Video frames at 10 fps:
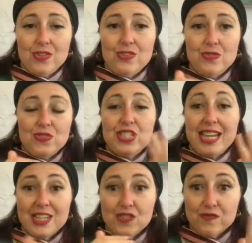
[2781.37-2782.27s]
to
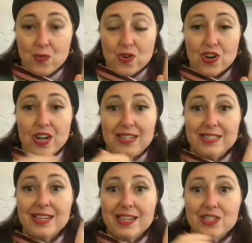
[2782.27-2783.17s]
stage four,
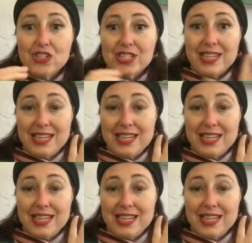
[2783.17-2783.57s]
unconscious